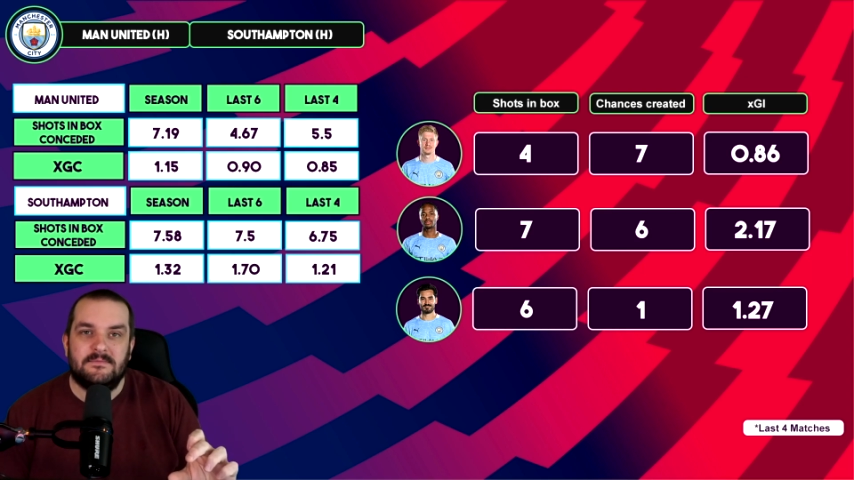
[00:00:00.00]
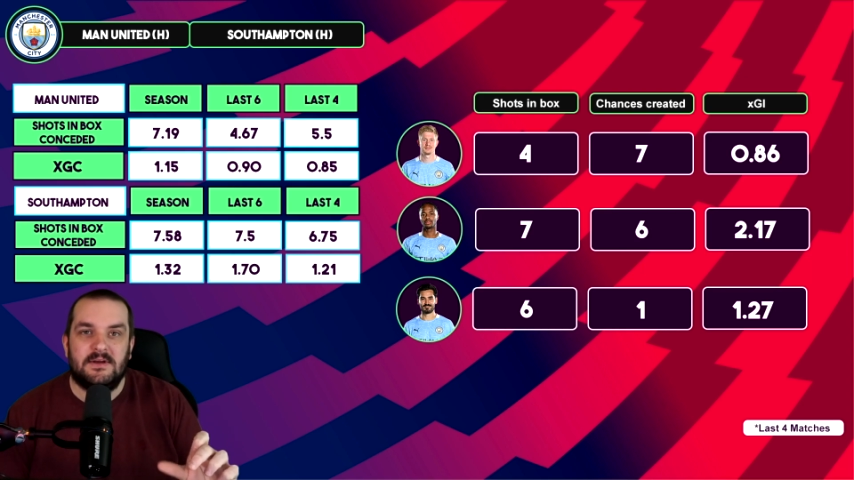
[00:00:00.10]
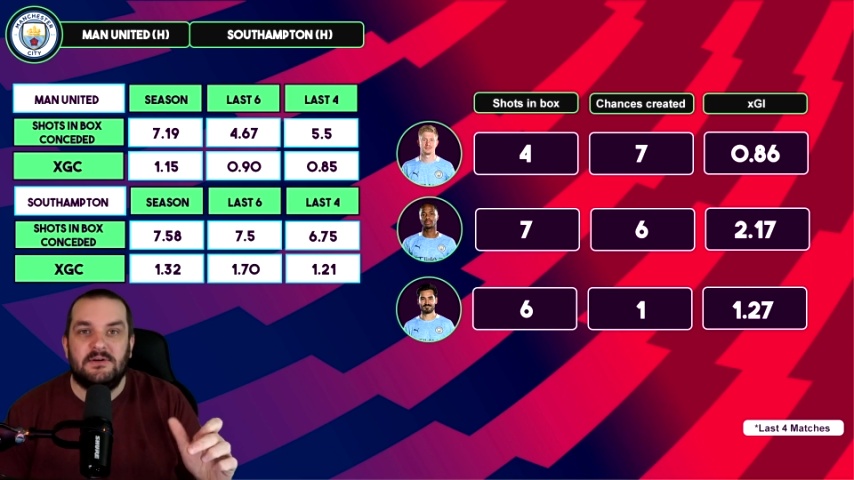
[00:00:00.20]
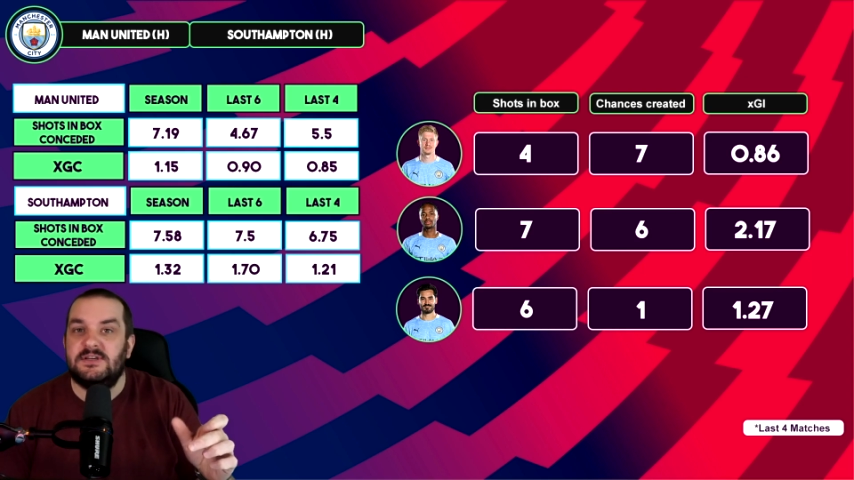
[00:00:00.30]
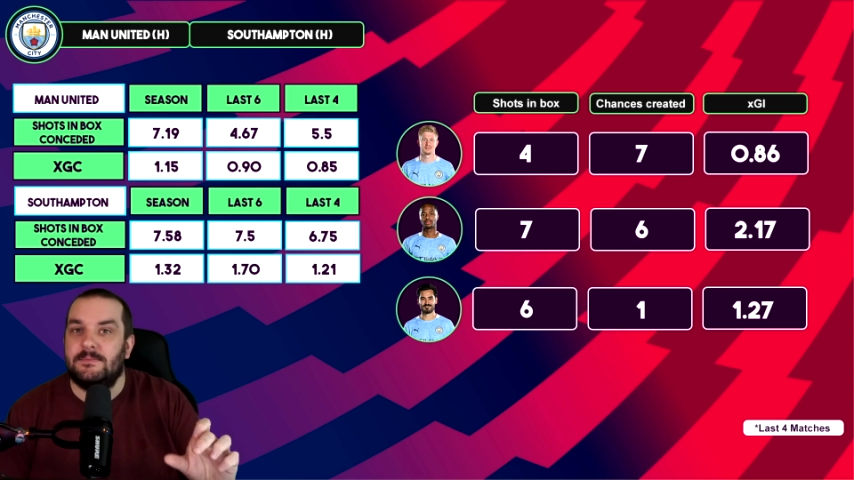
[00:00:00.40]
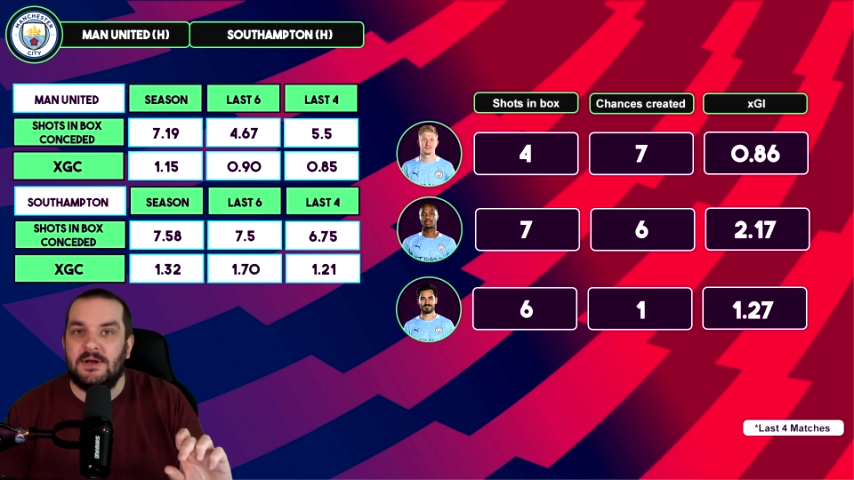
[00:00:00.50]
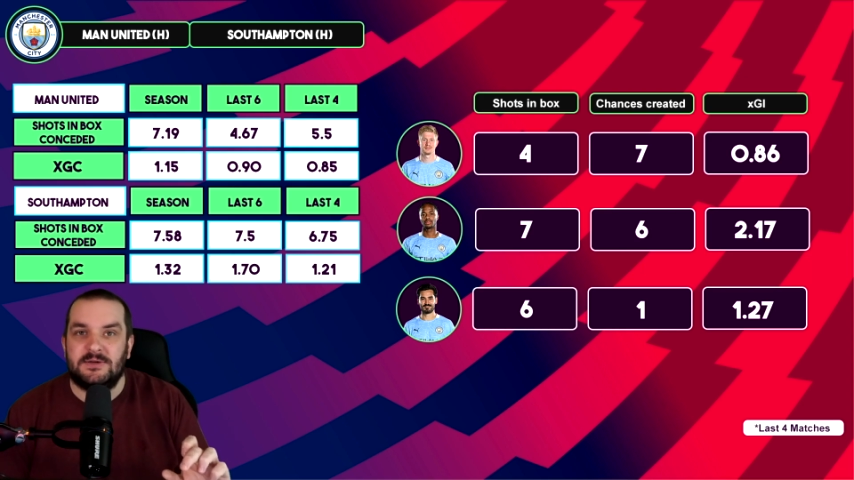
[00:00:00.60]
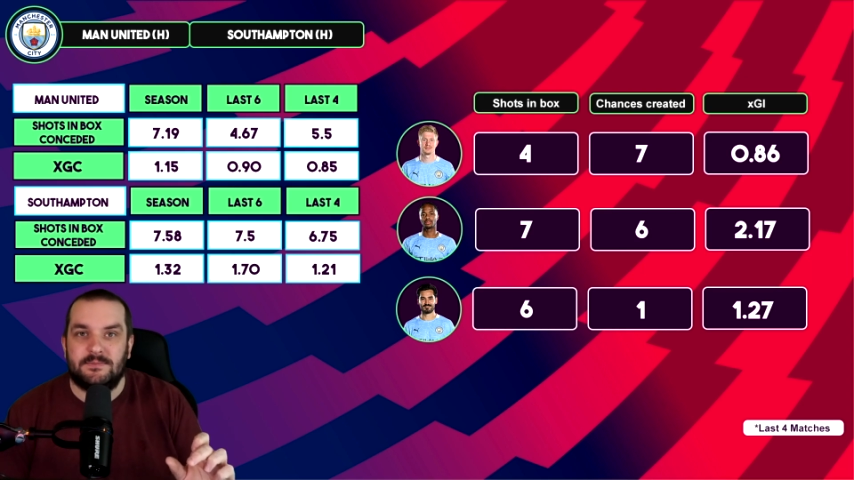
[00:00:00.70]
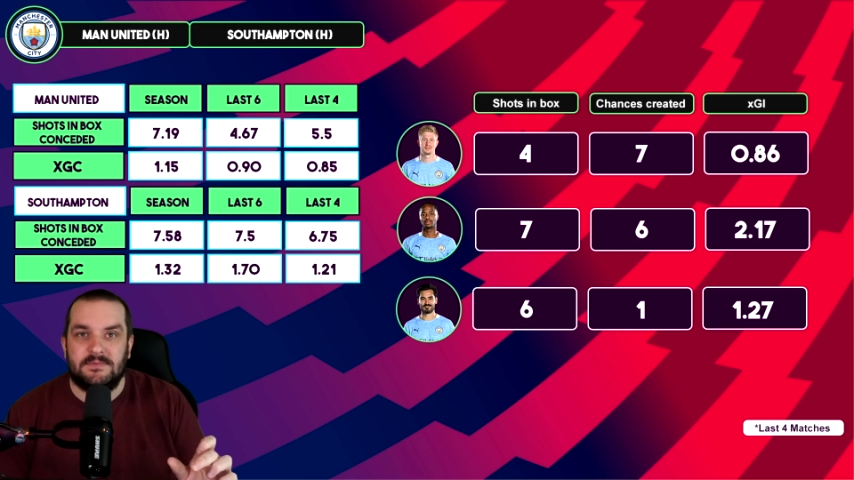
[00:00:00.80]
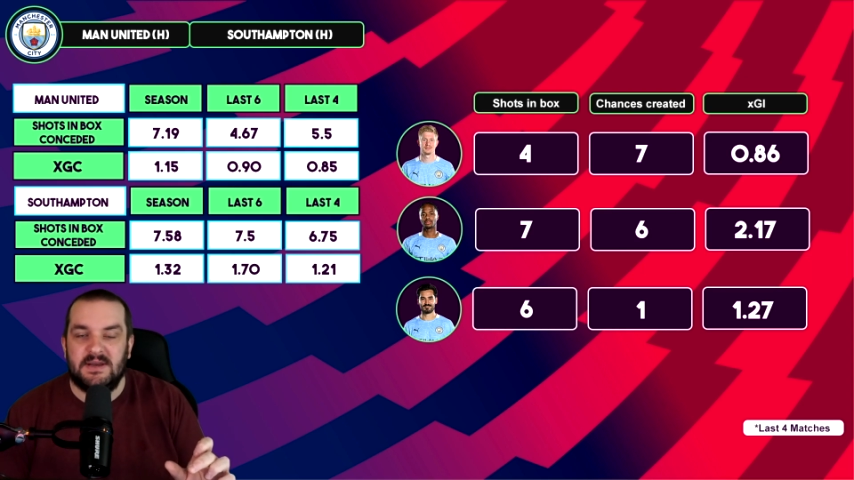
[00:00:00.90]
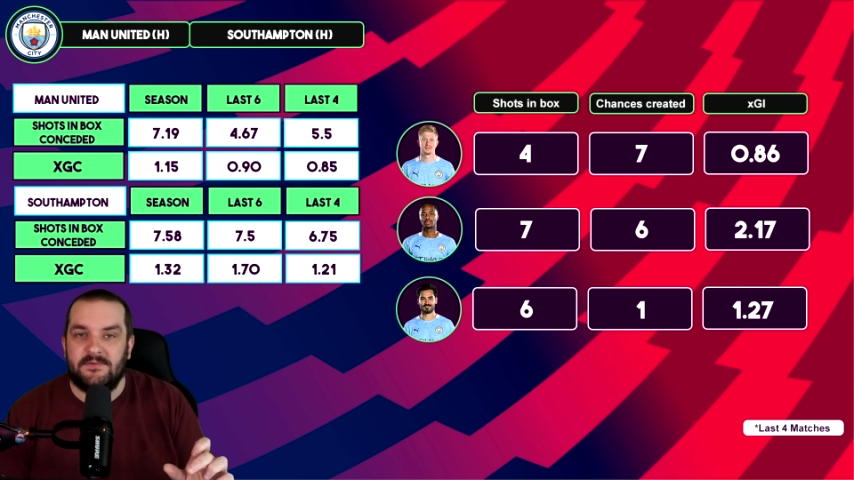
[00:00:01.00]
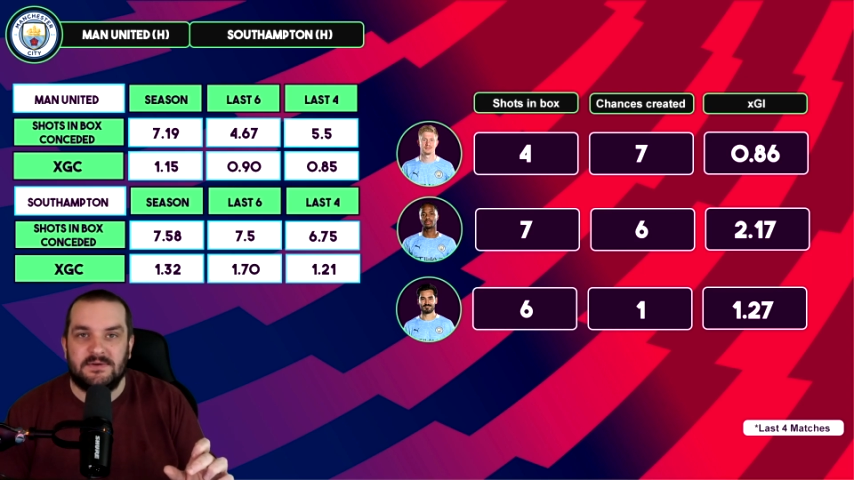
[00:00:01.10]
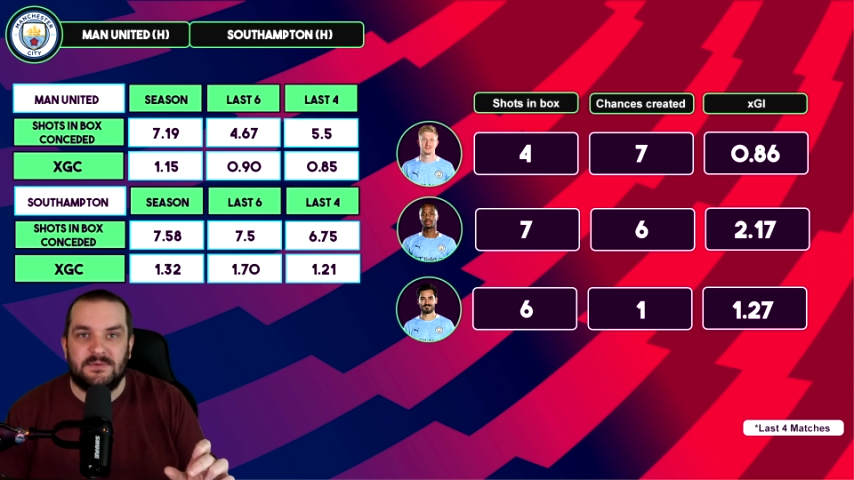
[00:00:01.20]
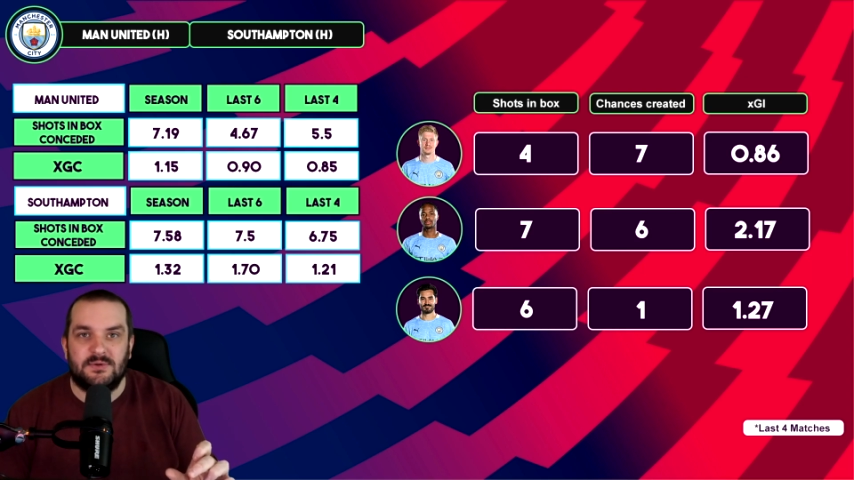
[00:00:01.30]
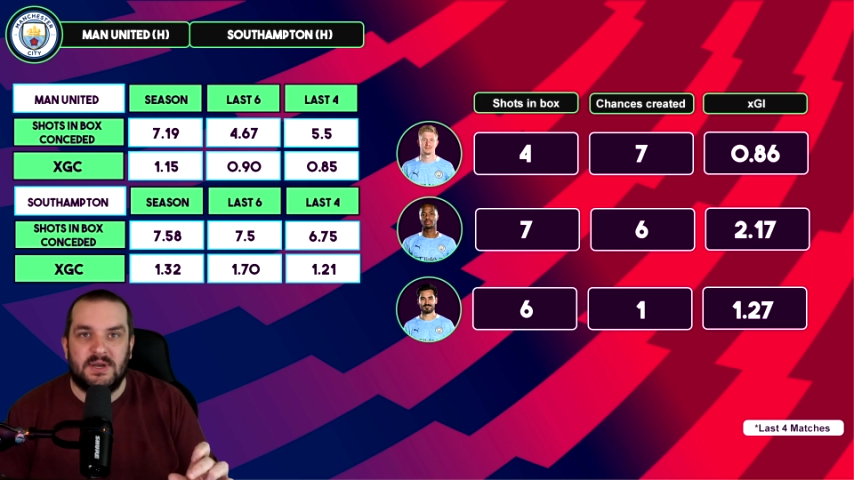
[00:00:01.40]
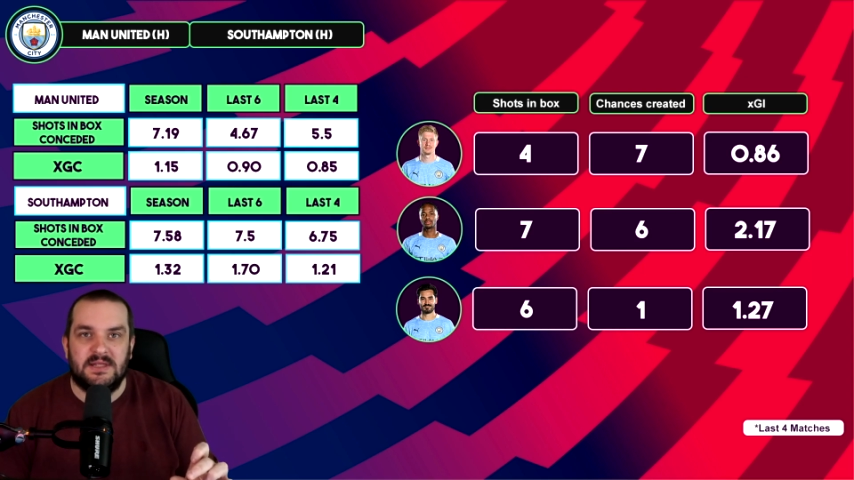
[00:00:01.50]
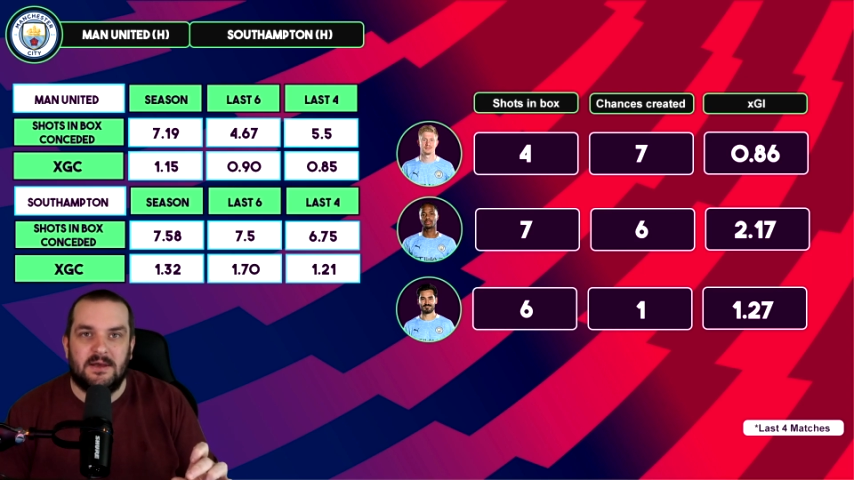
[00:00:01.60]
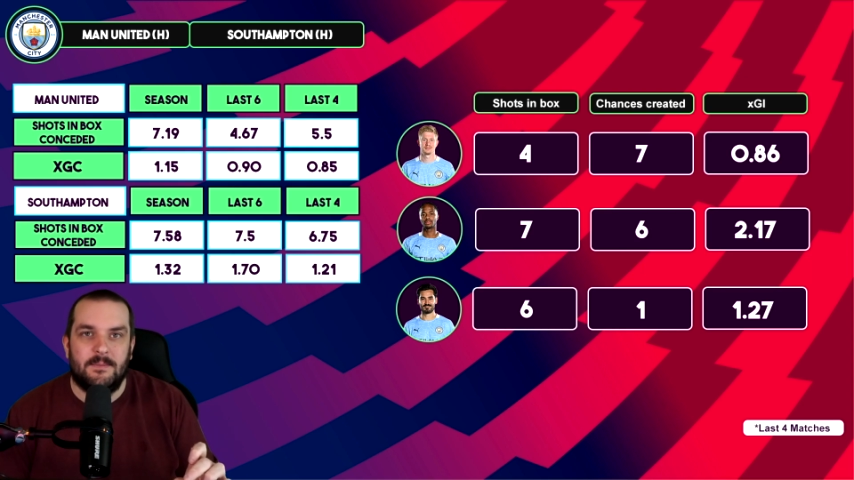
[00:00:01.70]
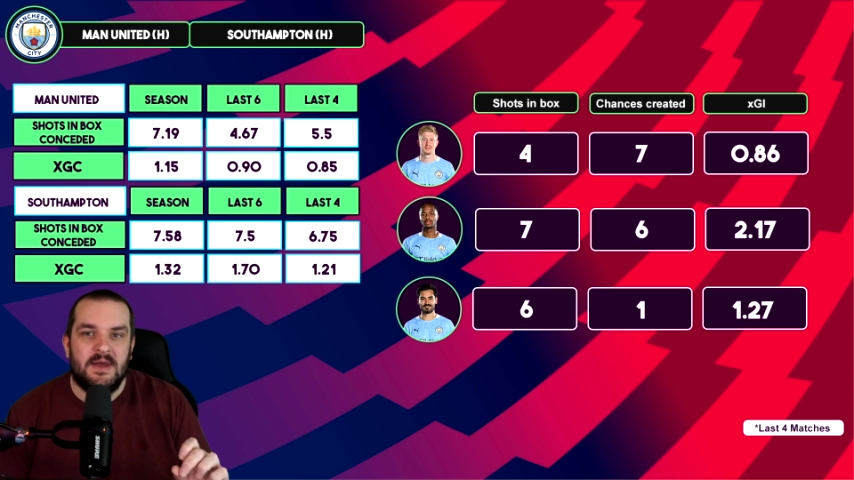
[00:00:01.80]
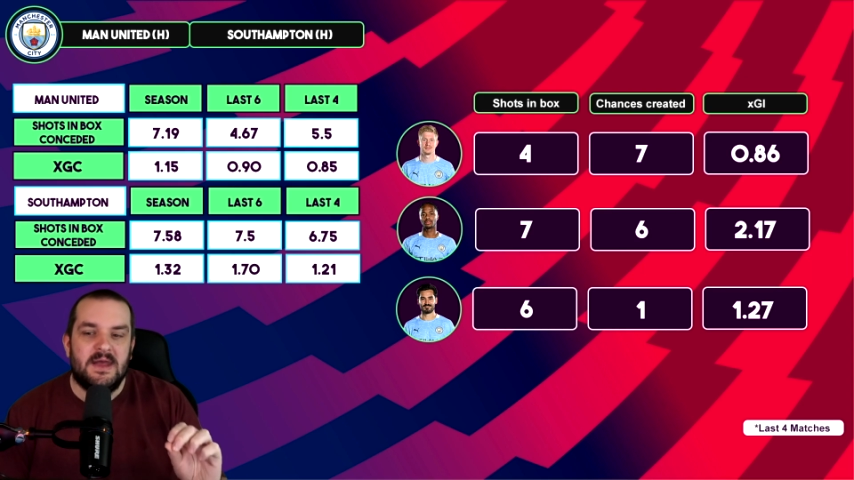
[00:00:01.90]
there isn't much difference between
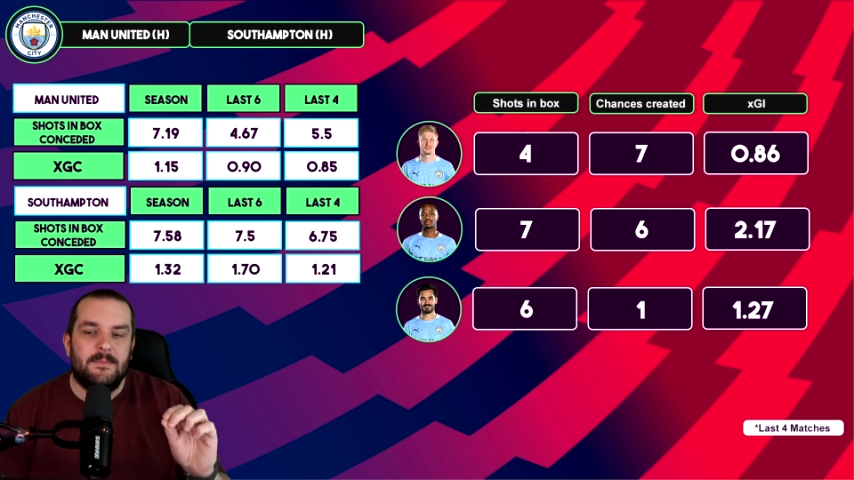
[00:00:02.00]
them,